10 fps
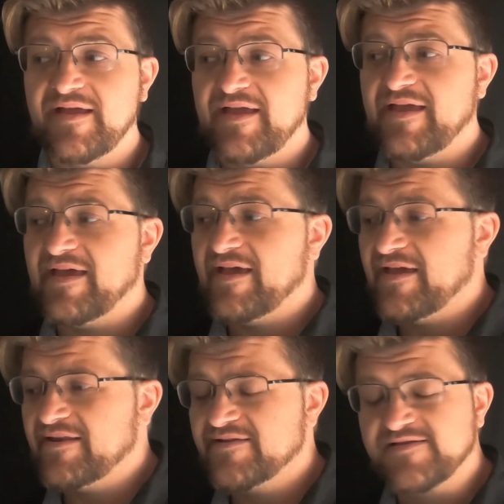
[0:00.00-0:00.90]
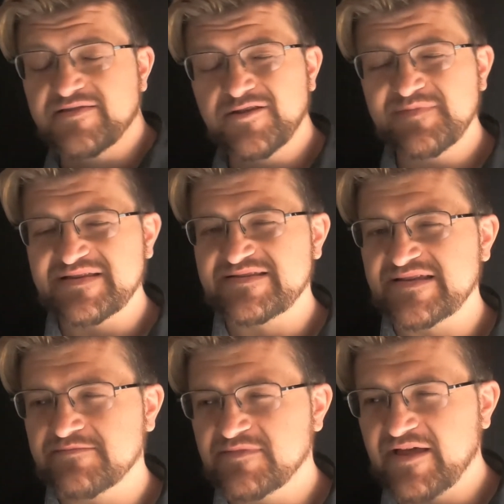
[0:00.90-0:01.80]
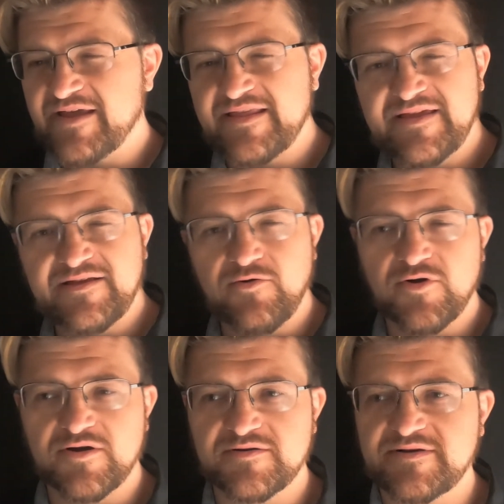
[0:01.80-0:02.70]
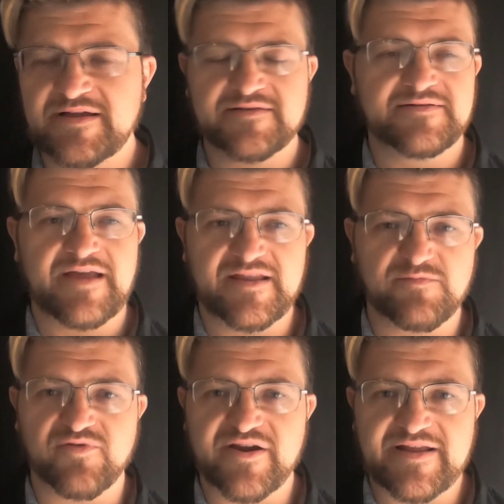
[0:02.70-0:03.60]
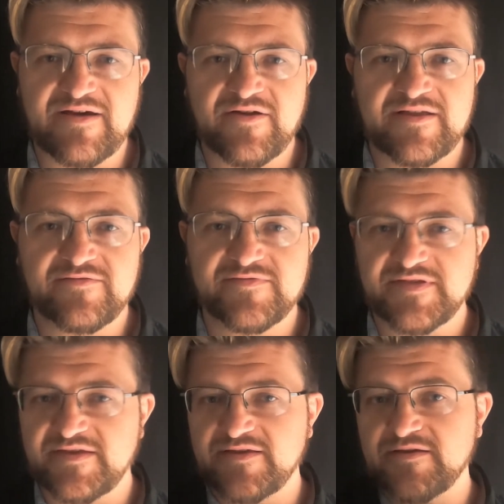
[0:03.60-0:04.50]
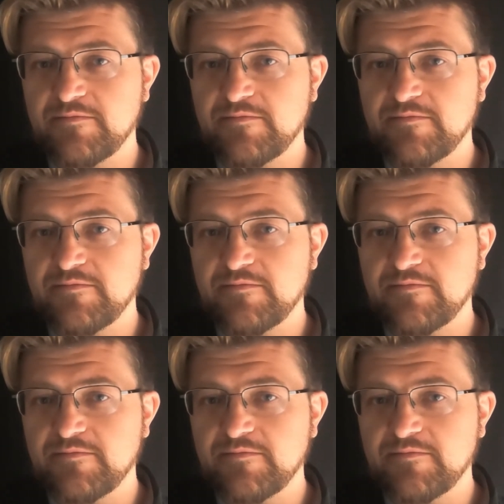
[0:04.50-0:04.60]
and it's a little bit dim lighting or not as bright out, and you see